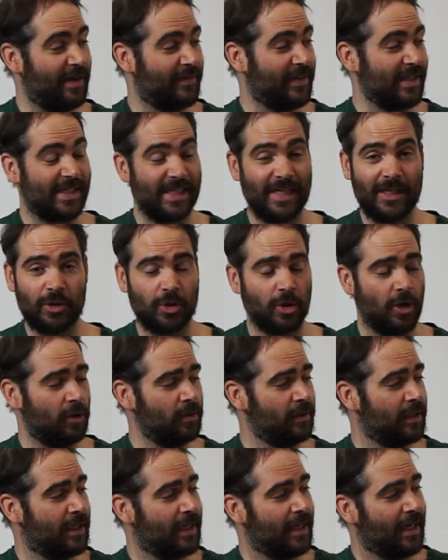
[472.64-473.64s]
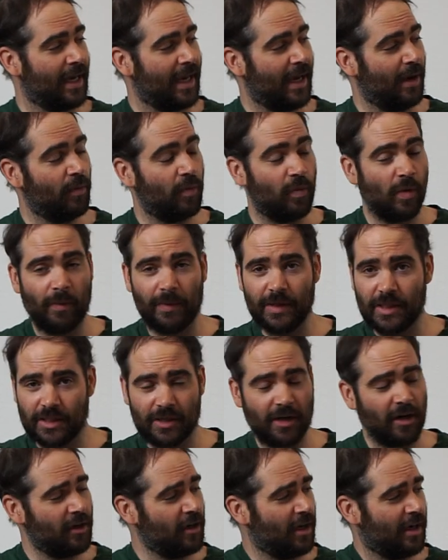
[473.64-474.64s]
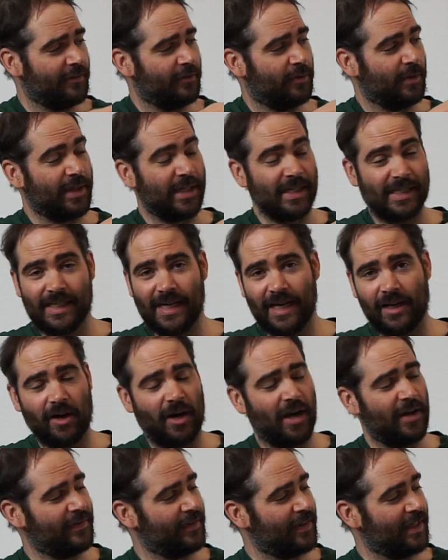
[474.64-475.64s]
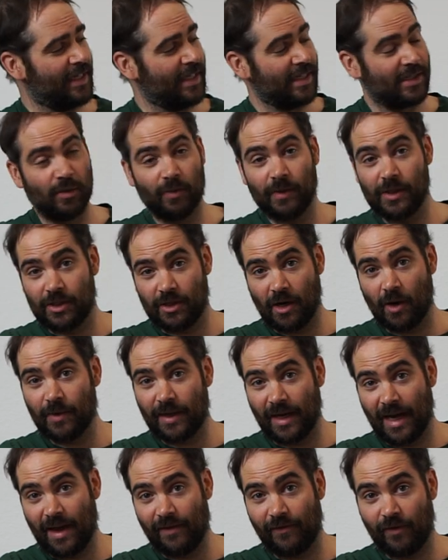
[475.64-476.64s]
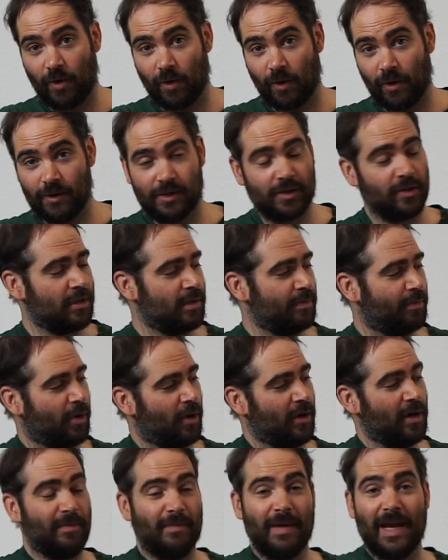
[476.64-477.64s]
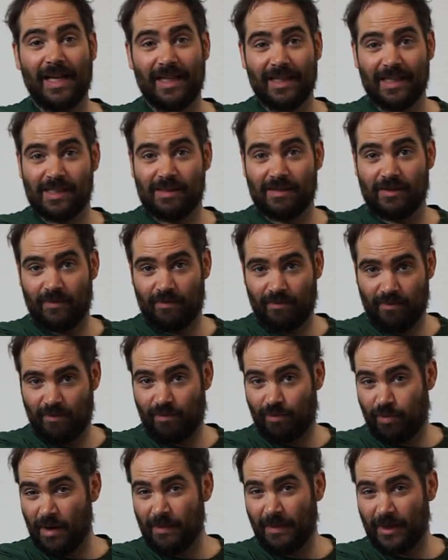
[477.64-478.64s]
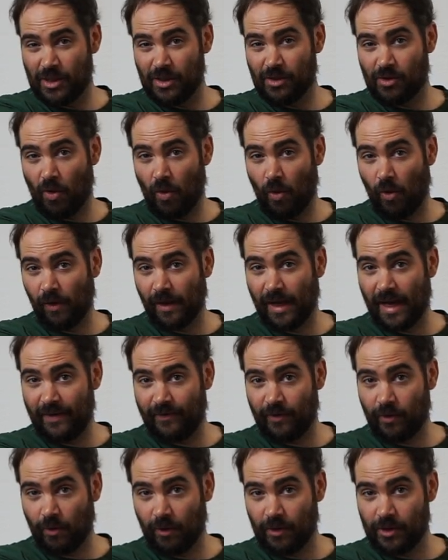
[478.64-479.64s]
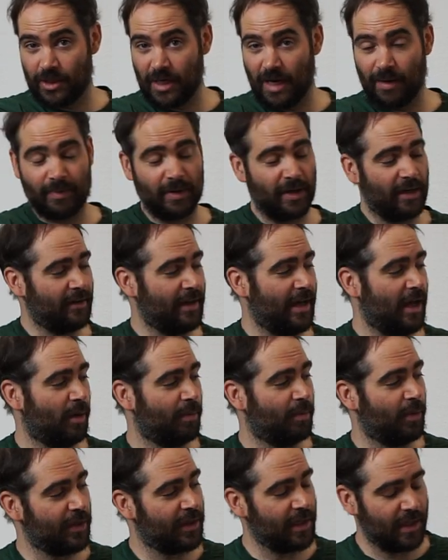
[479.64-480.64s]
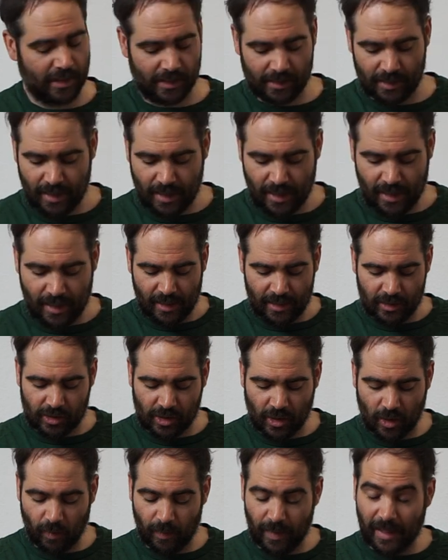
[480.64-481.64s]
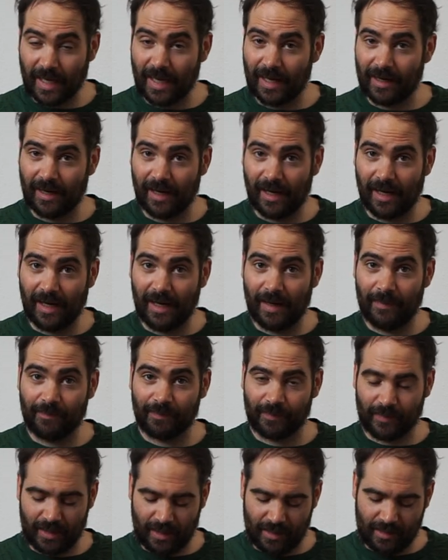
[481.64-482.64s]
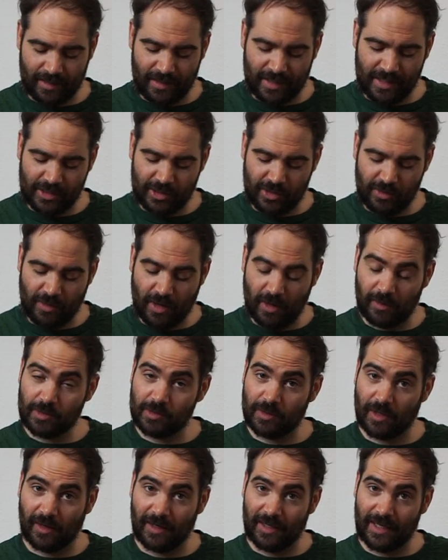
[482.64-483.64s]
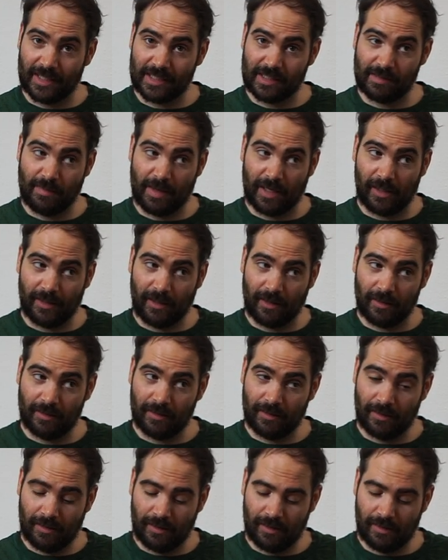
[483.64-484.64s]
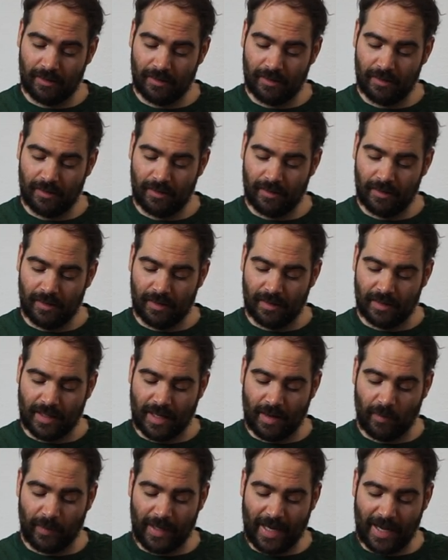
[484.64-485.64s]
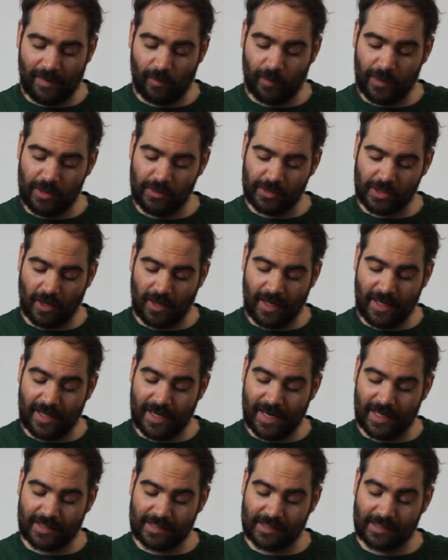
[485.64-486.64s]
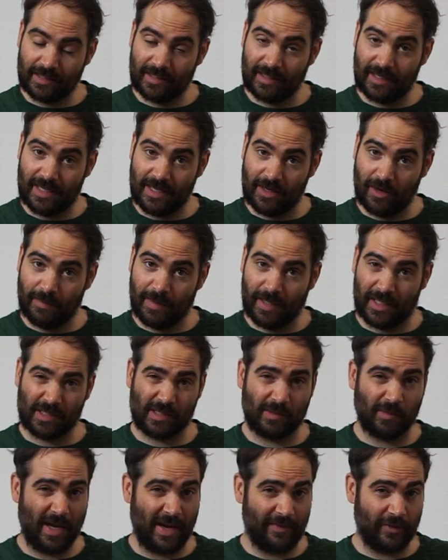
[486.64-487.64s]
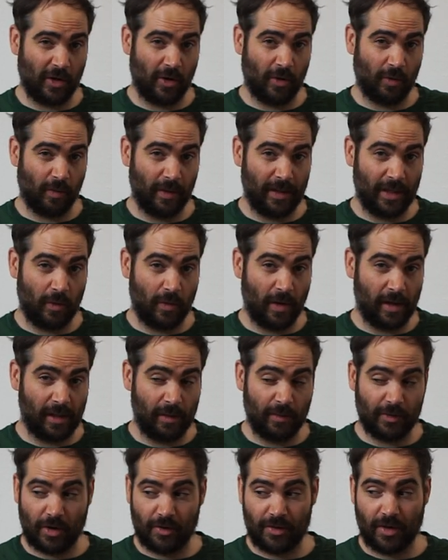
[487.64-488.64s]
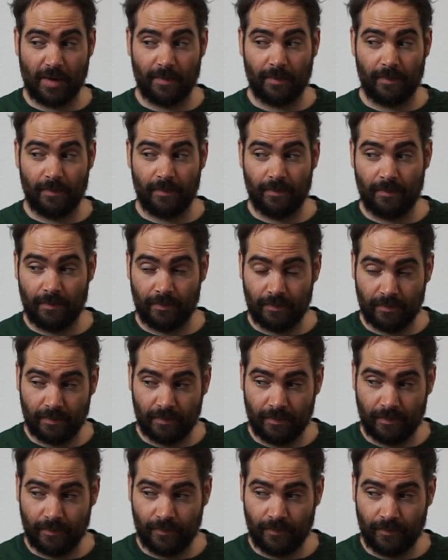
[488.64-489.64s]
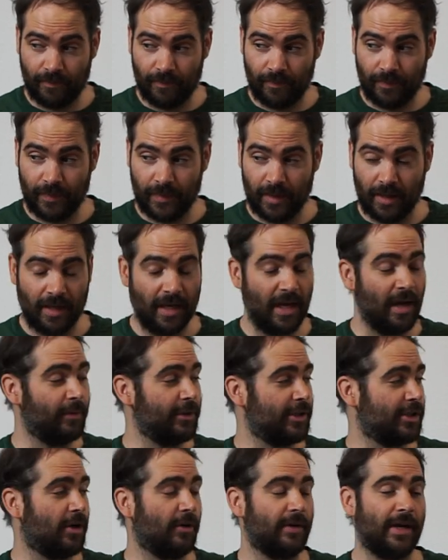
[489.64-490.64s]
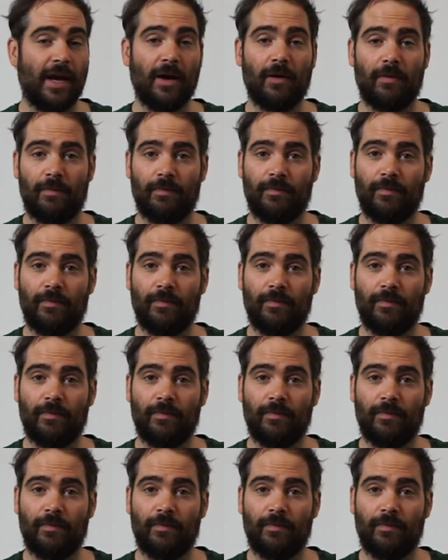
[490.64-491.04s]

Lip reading: have this intro, and what we start off with this kickoff is we start with an F chord. So it's important to make this pretty much this whole F chord shape, and it'll help with this. So we get these two notes with our index and middle here. And we use our index here because we have to go really quickly with our thumb. And we just go down.